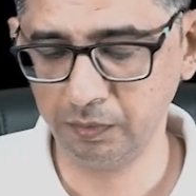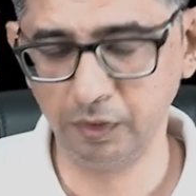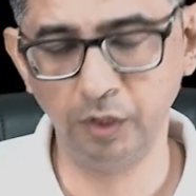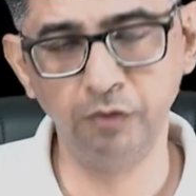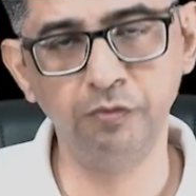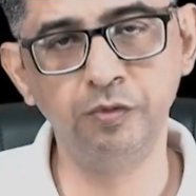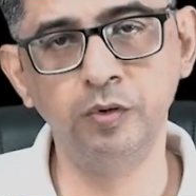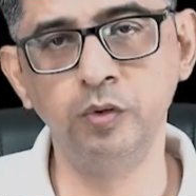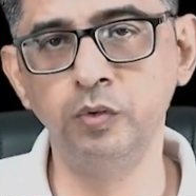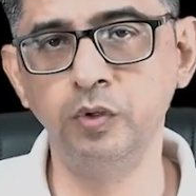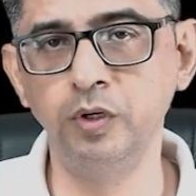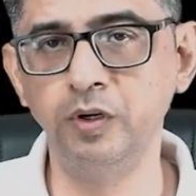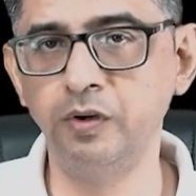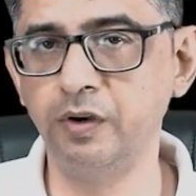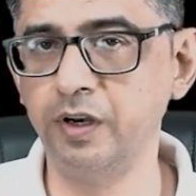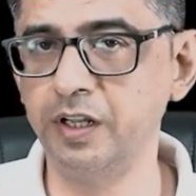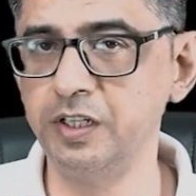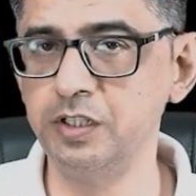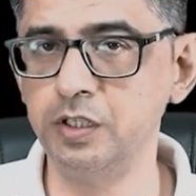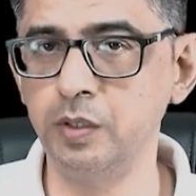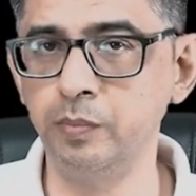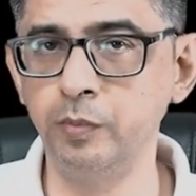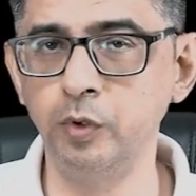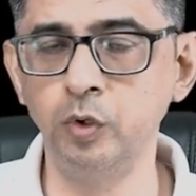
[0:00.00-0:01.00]
Therefore, the
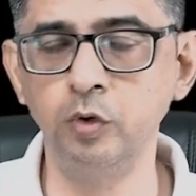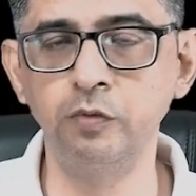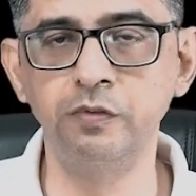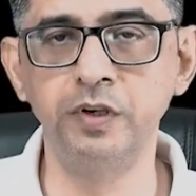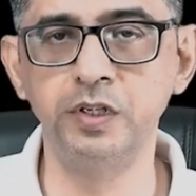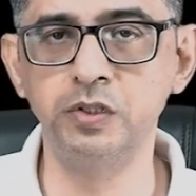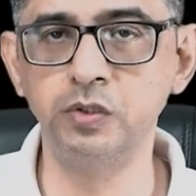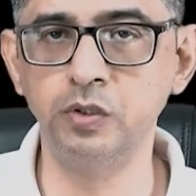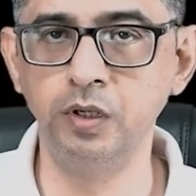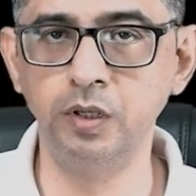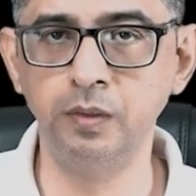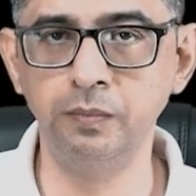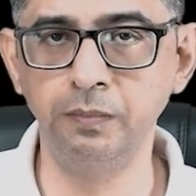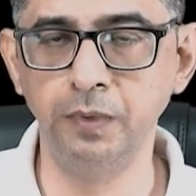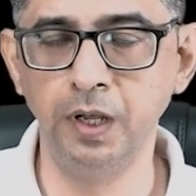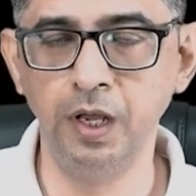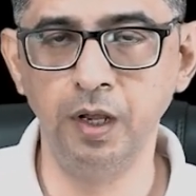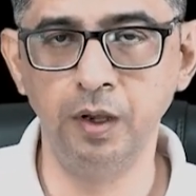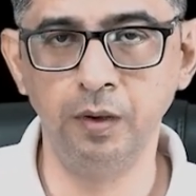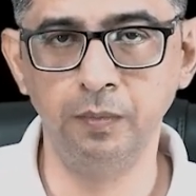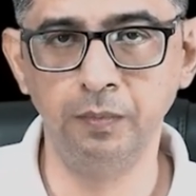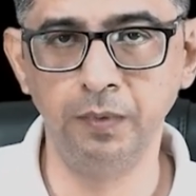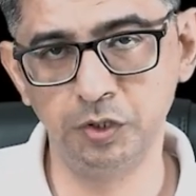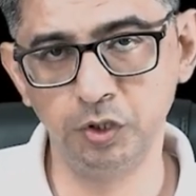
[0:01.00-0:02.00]
trigeminal
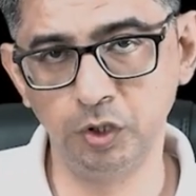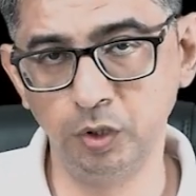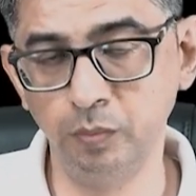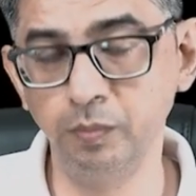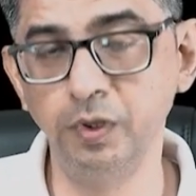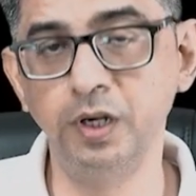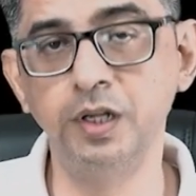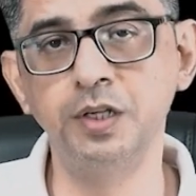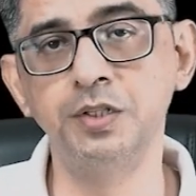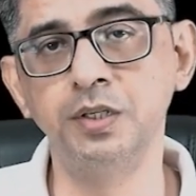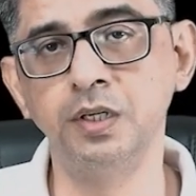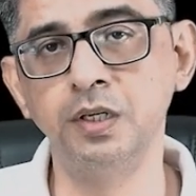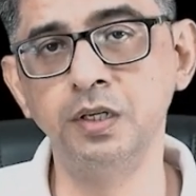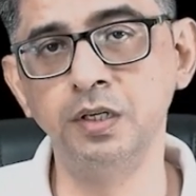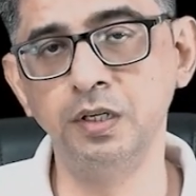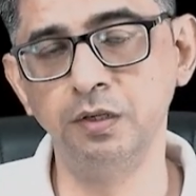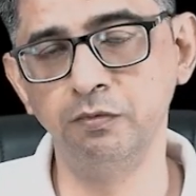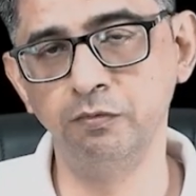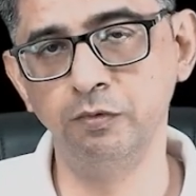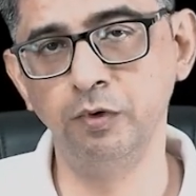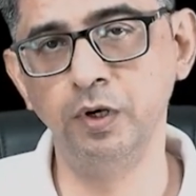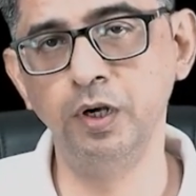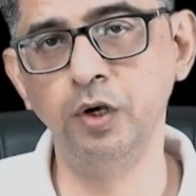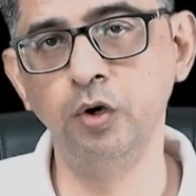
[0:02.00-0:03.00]
stimulation
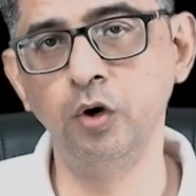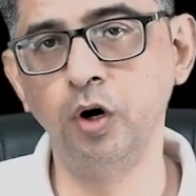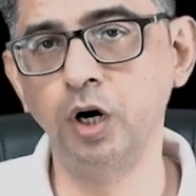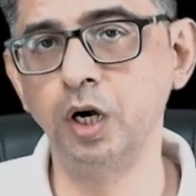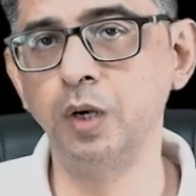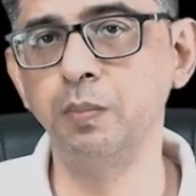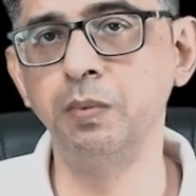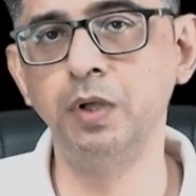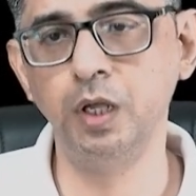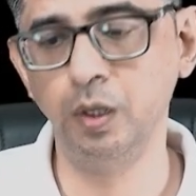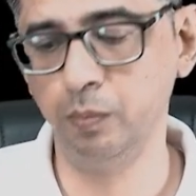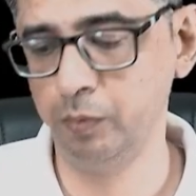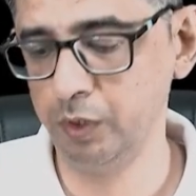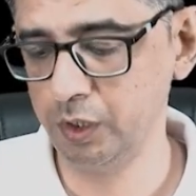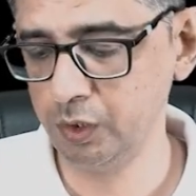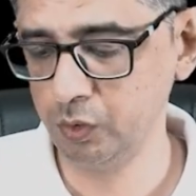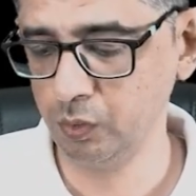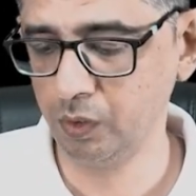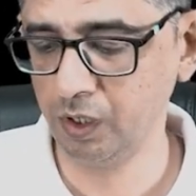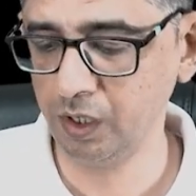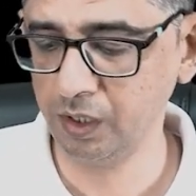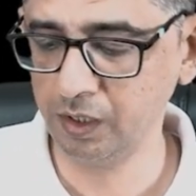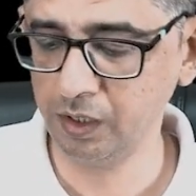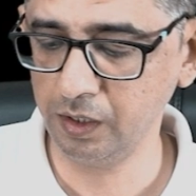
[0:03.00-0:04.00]
will not be able to
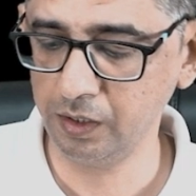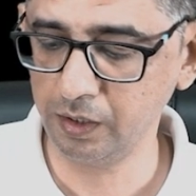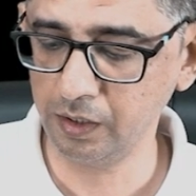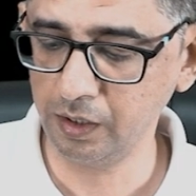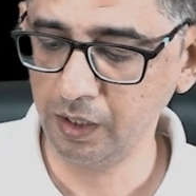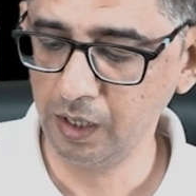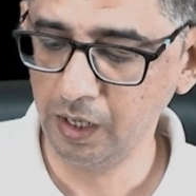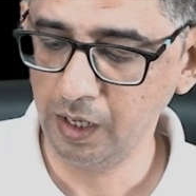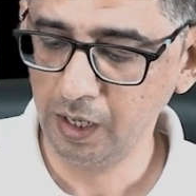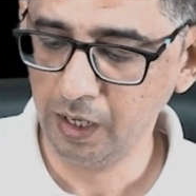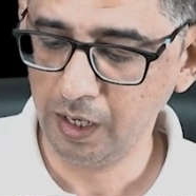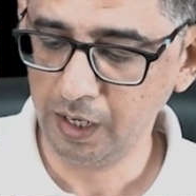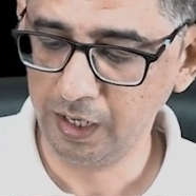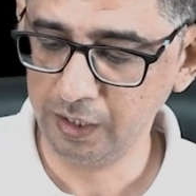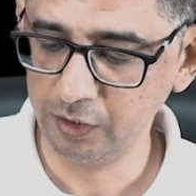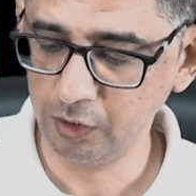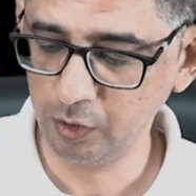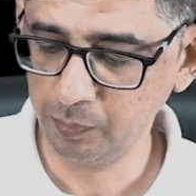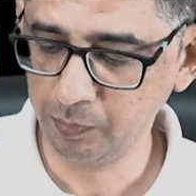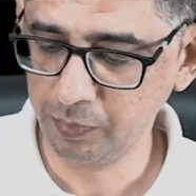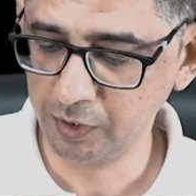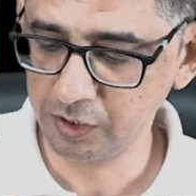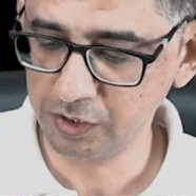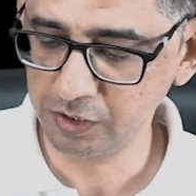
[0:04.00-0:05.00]
occur and
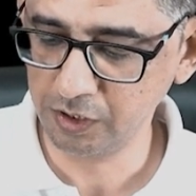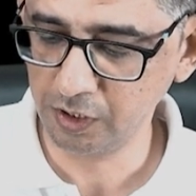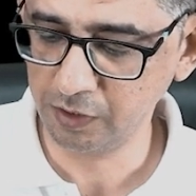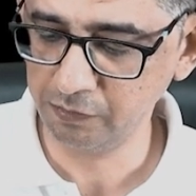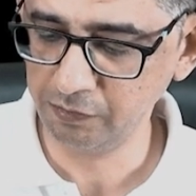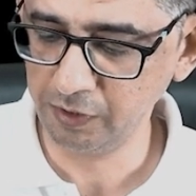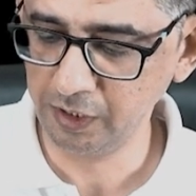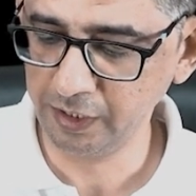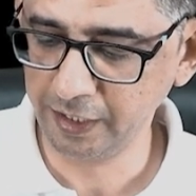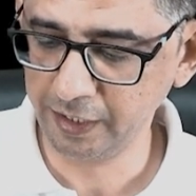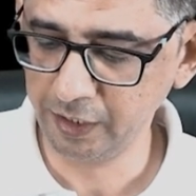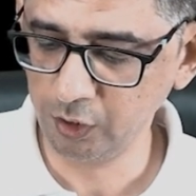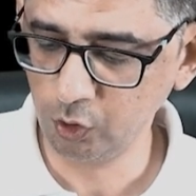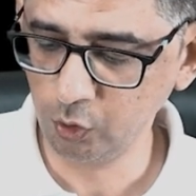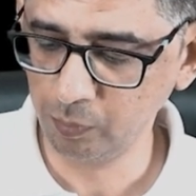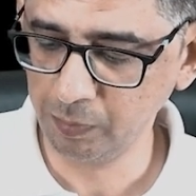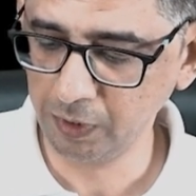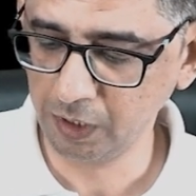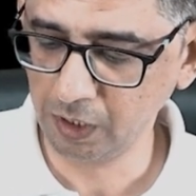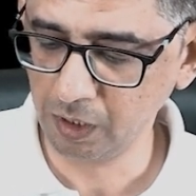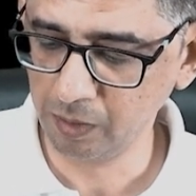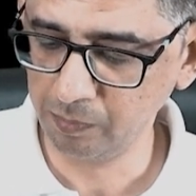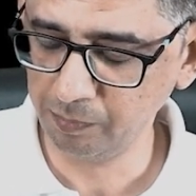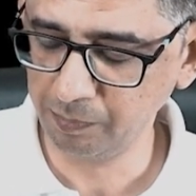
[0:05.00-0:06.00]
the person will tend to
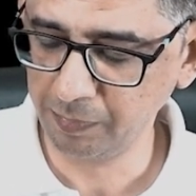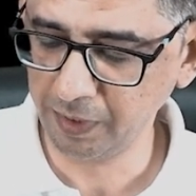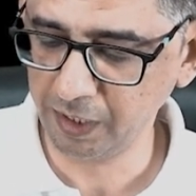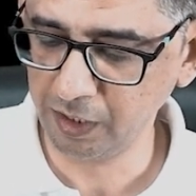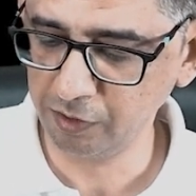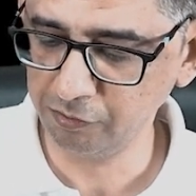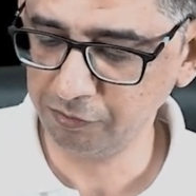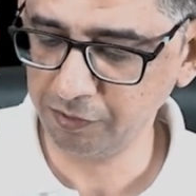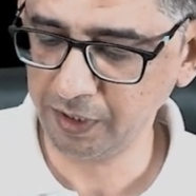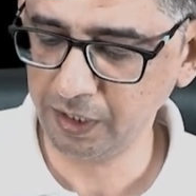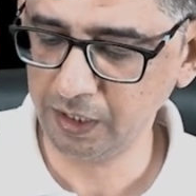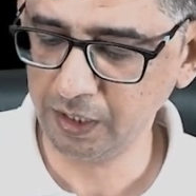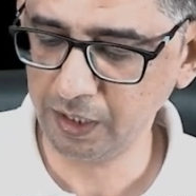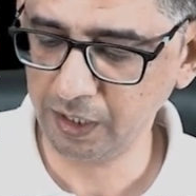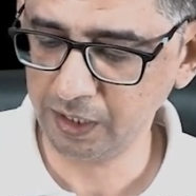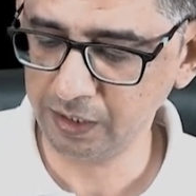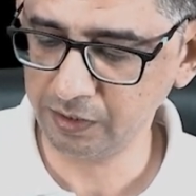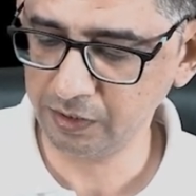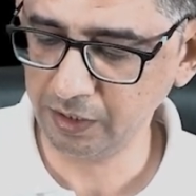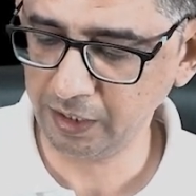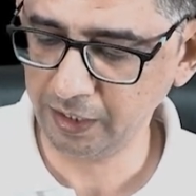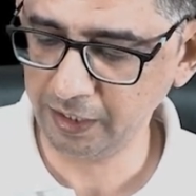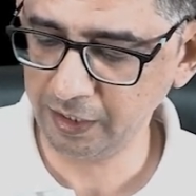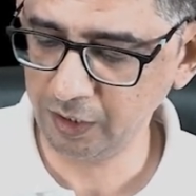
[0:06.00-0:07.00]
become pain-free at
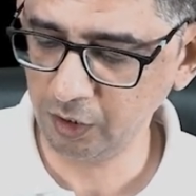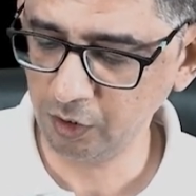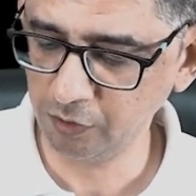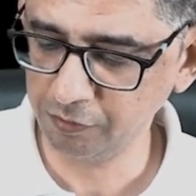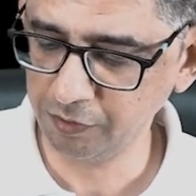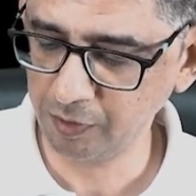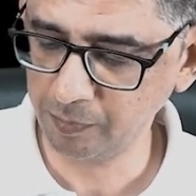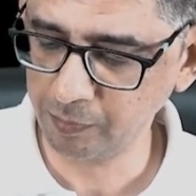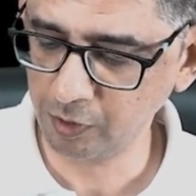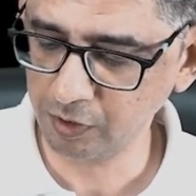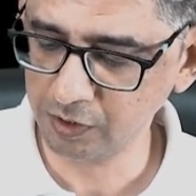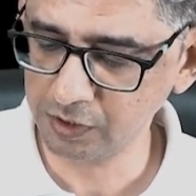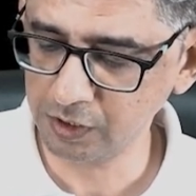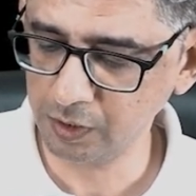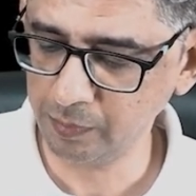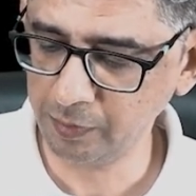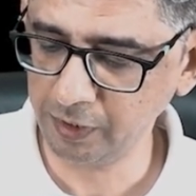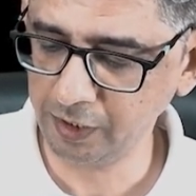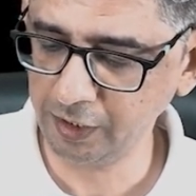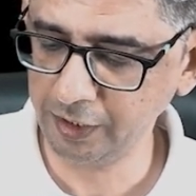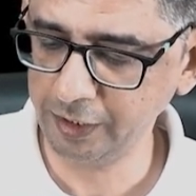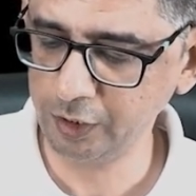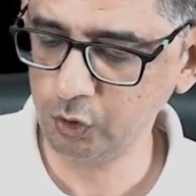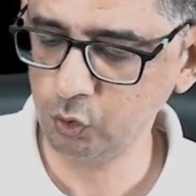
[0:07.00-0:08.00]
the end of
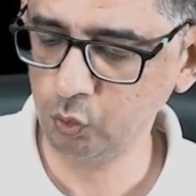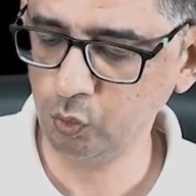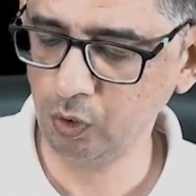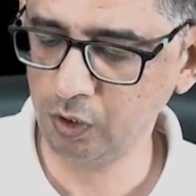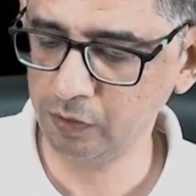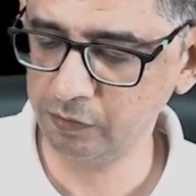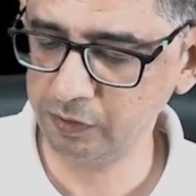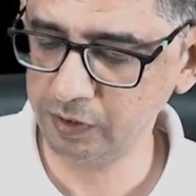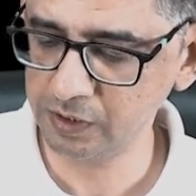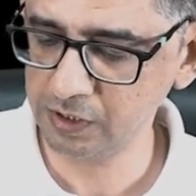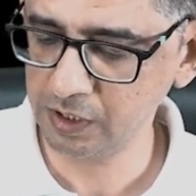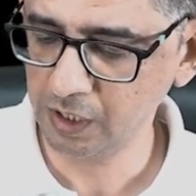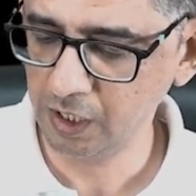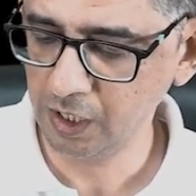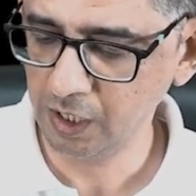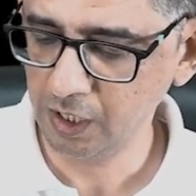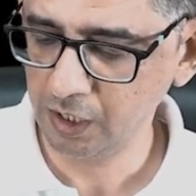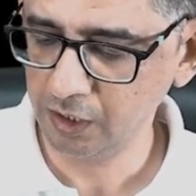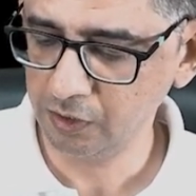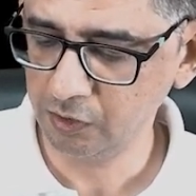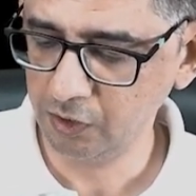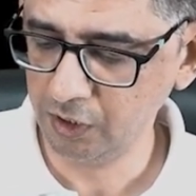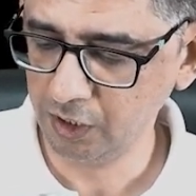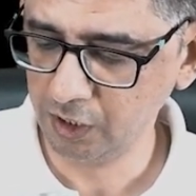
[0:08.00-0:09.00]
approximately two hours
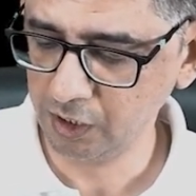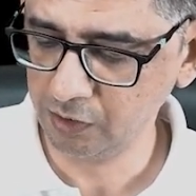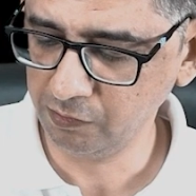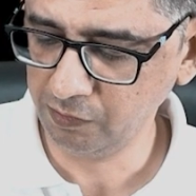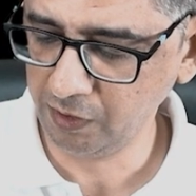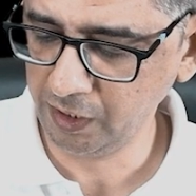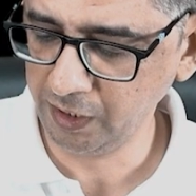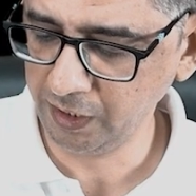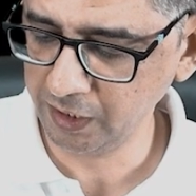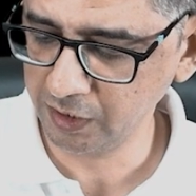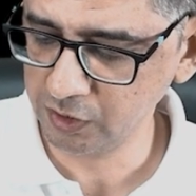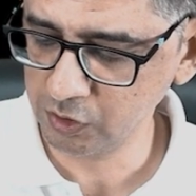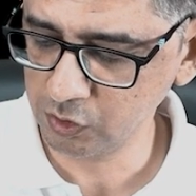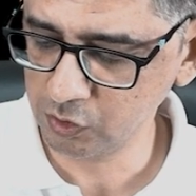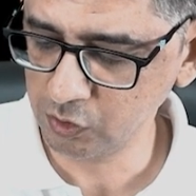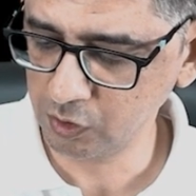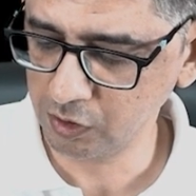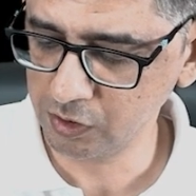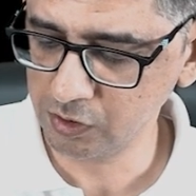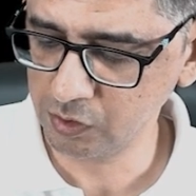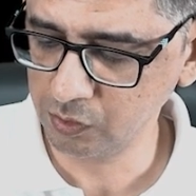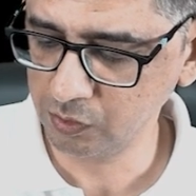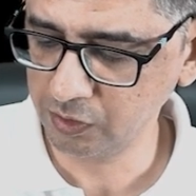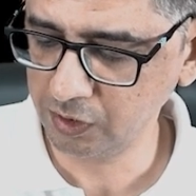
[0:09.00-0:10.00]
the advantage is
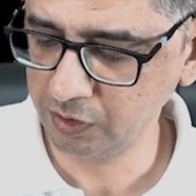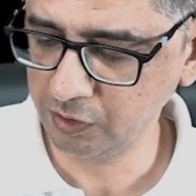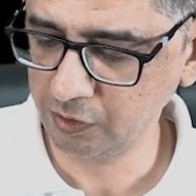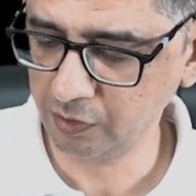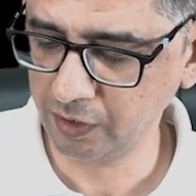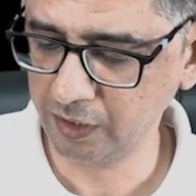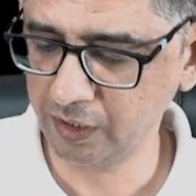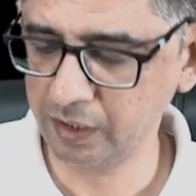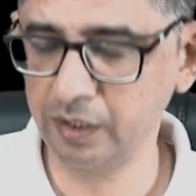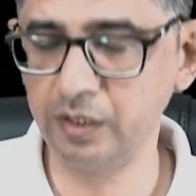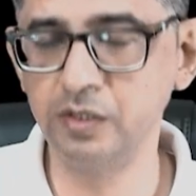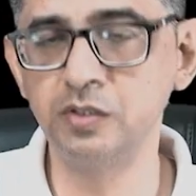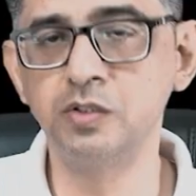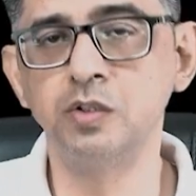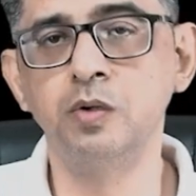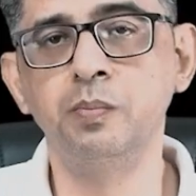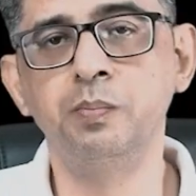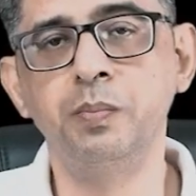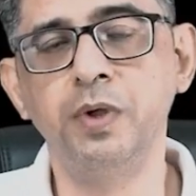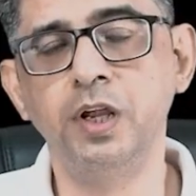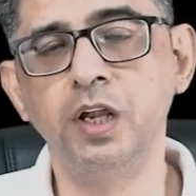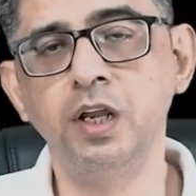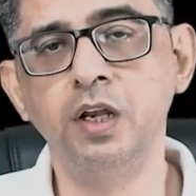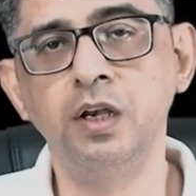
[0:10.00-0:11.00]
also that the recurrence of
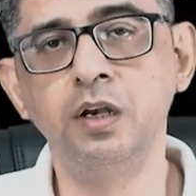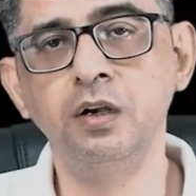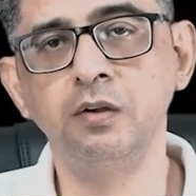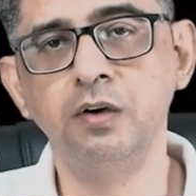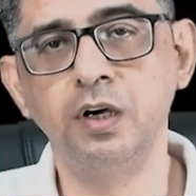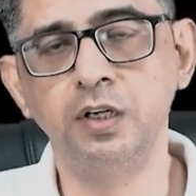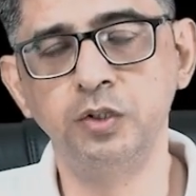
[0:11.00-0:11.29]
pain,